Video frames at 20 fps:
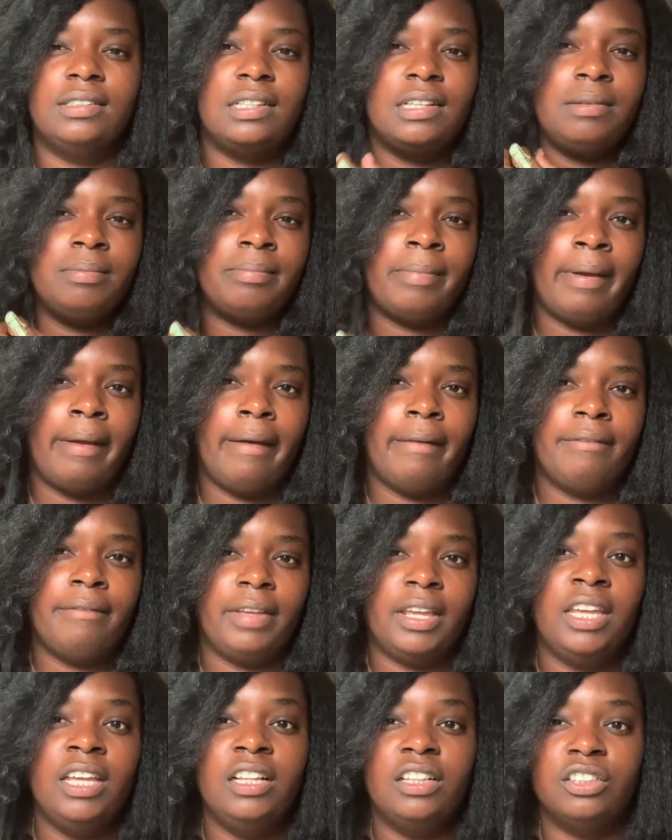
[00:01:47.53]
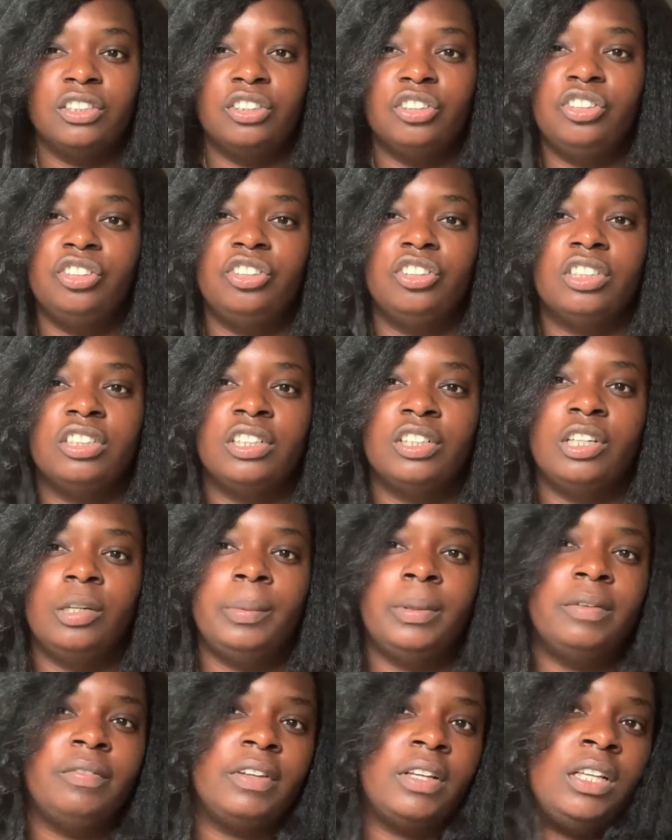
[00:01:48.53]
math, English, a little
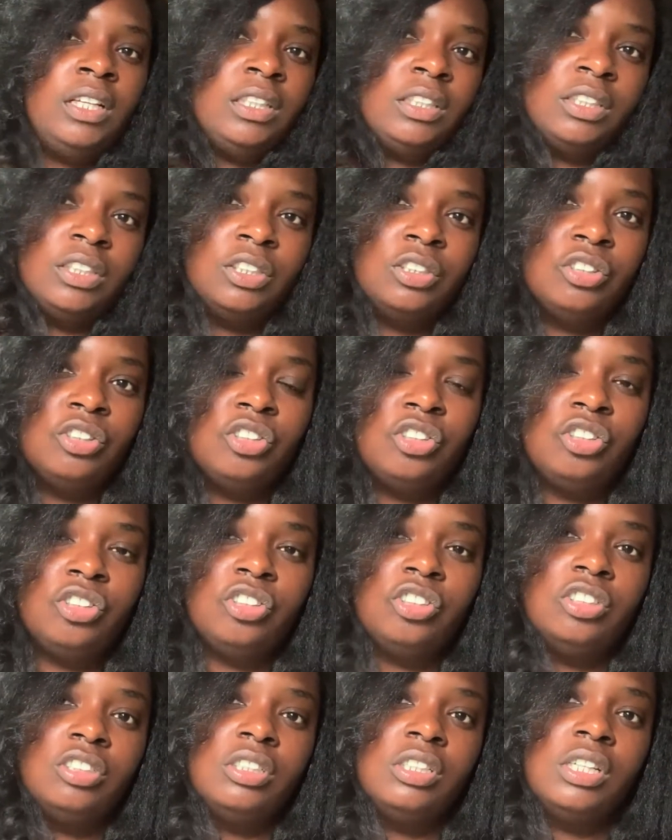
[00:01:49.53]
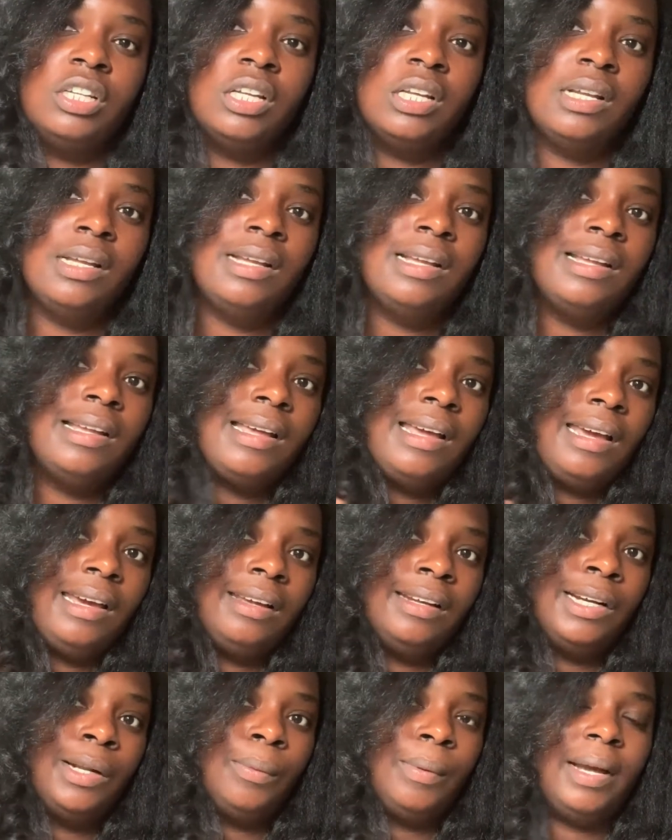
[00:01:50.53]
bit of English. I
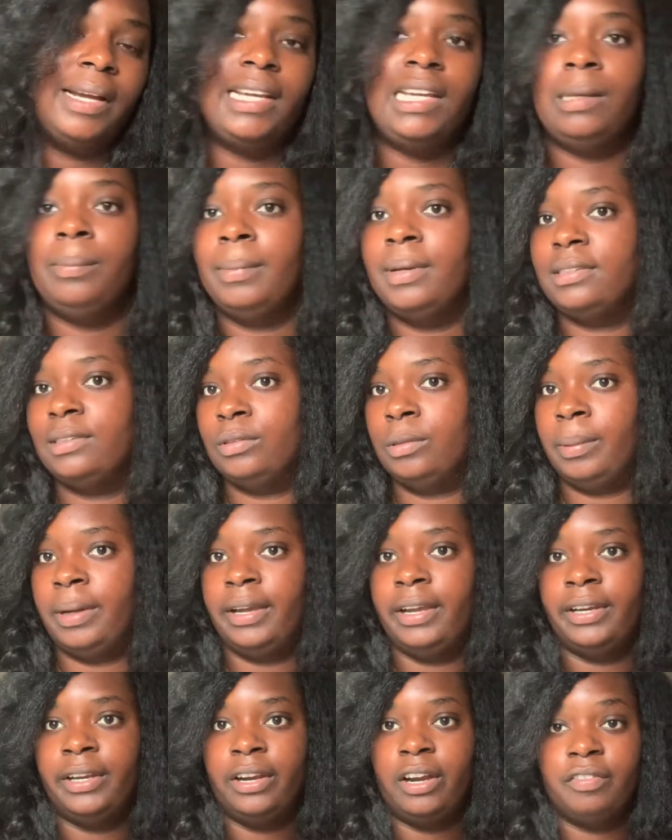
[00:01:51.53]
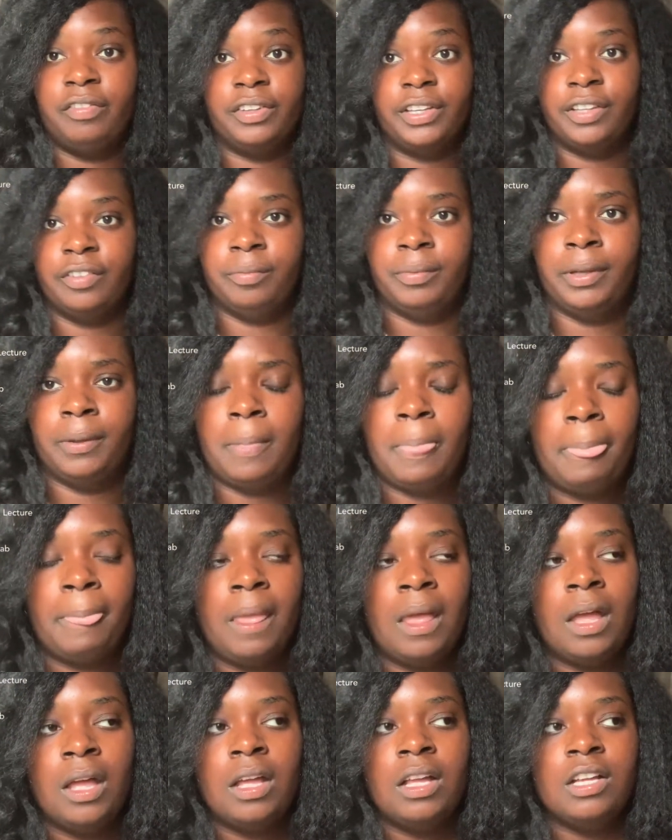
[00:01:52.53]
don't know why I keep messing with my hair, y'all, forgive me.
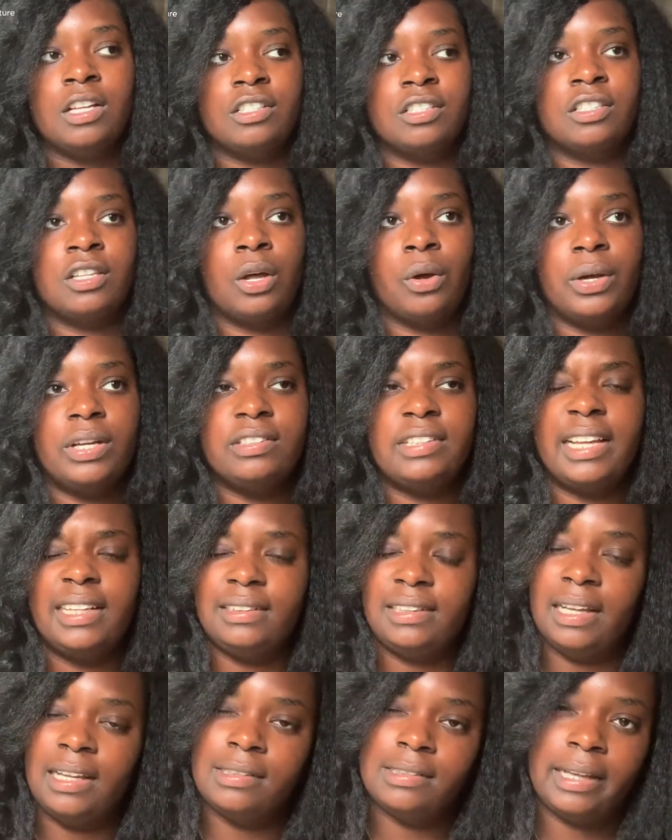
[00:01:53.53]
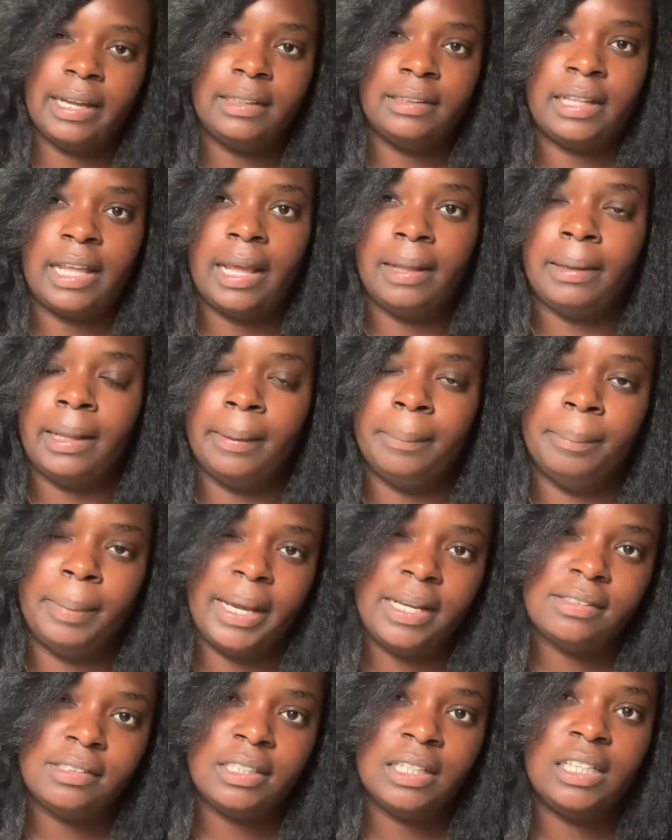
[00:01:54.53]
So it's like things like that, like
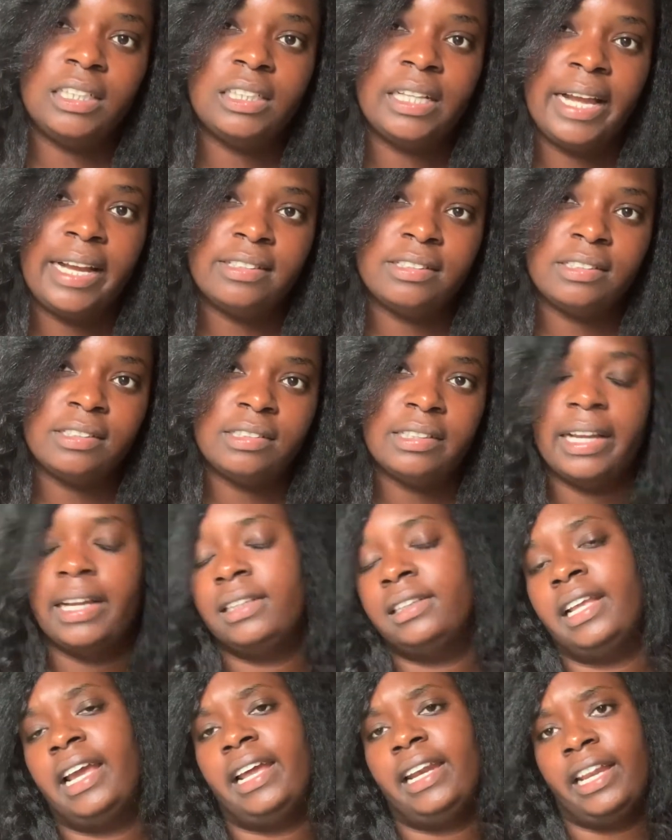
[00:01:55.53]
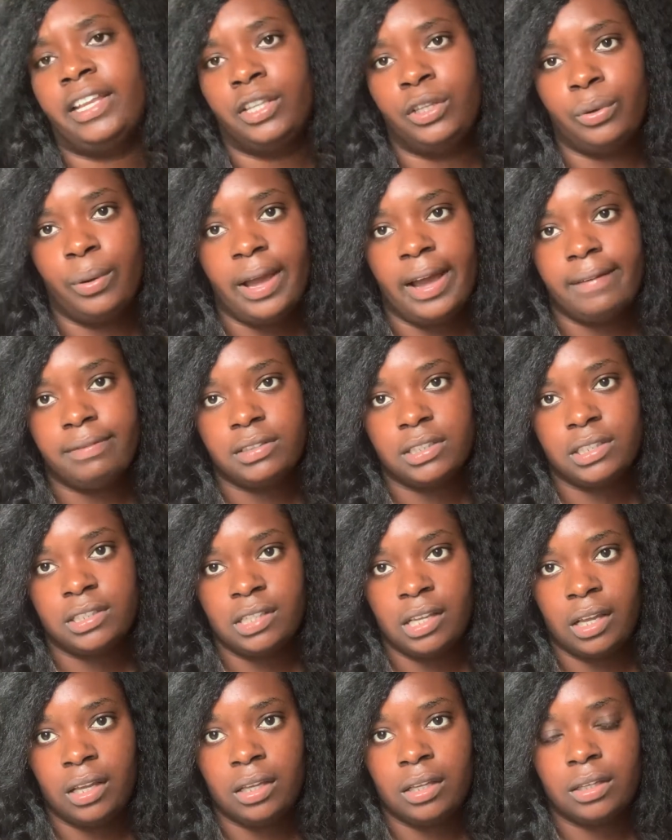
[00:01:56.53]
basic classes like that that you have to
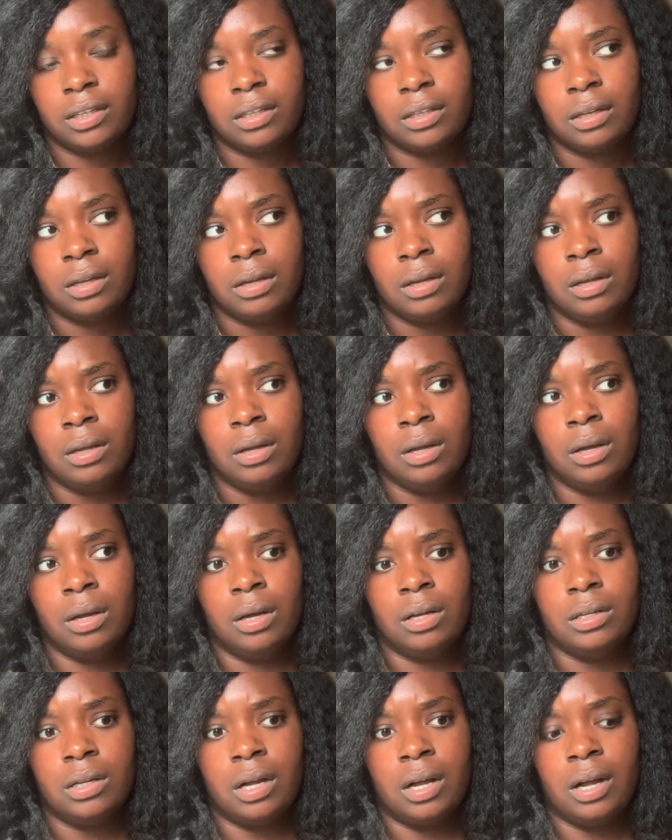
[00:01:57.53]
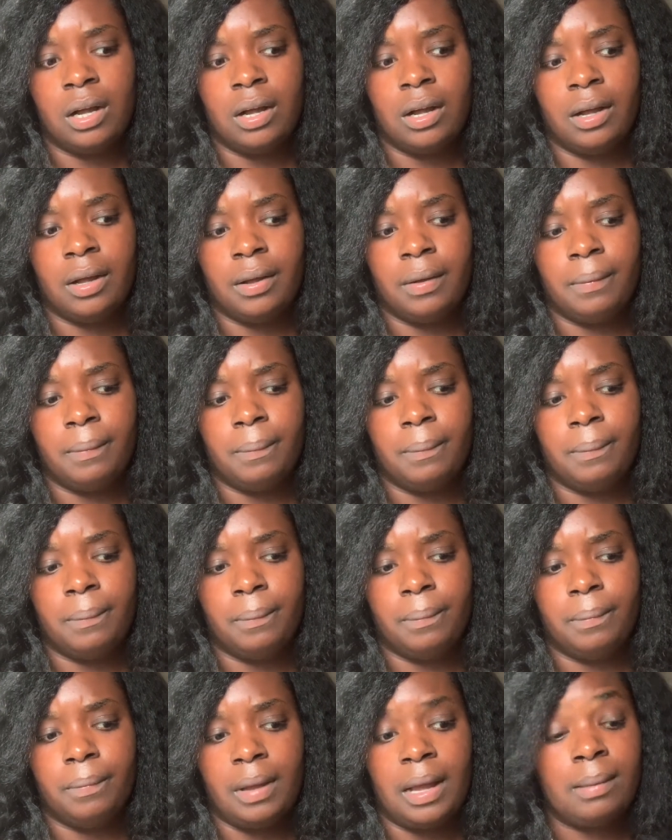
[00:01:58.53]
take.
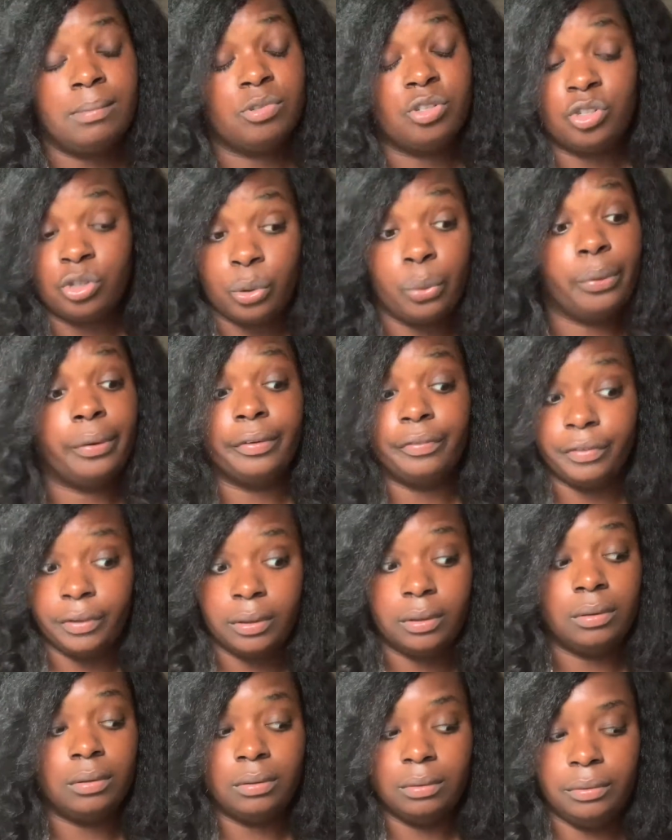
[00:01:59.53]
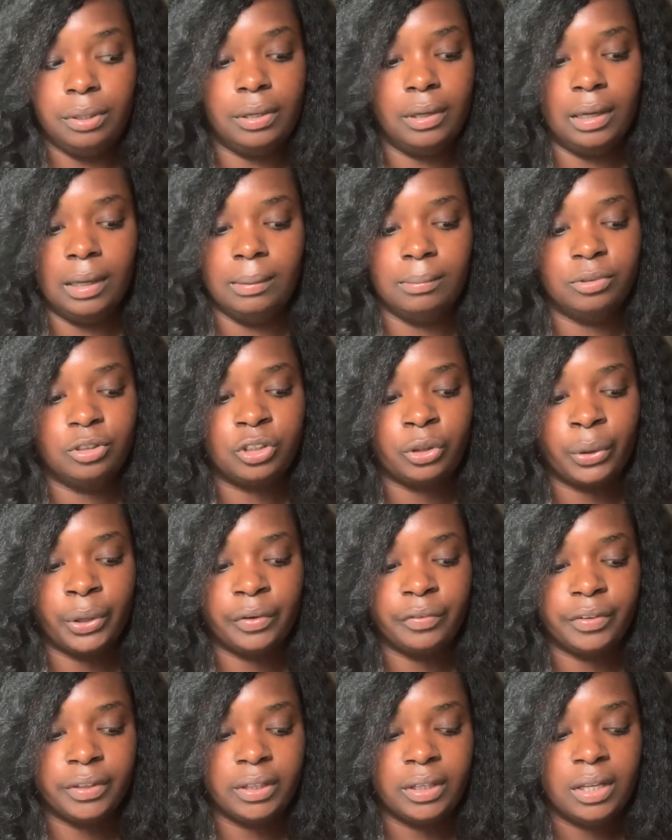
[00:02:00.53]
I'm sure of it. I'm sure
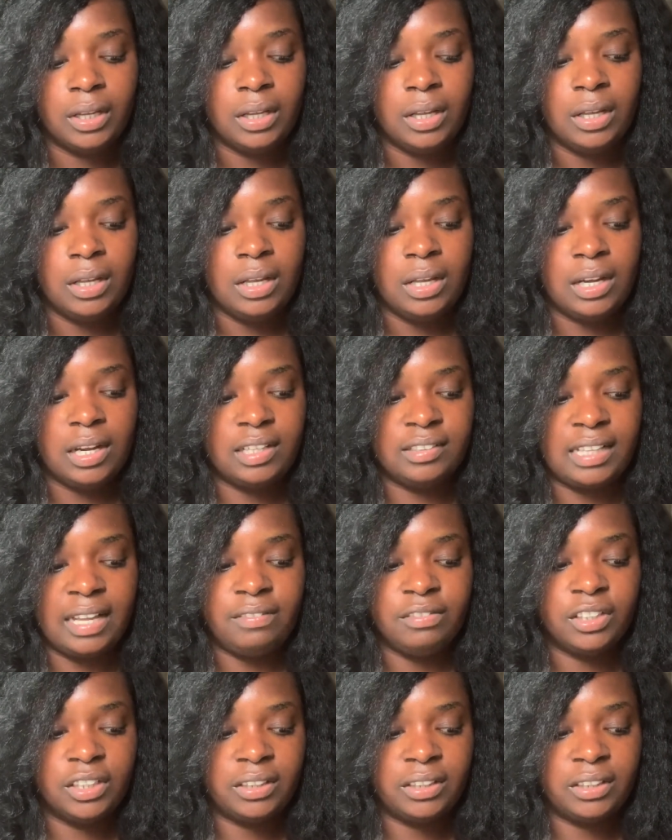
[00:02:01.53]
of it, because I've looked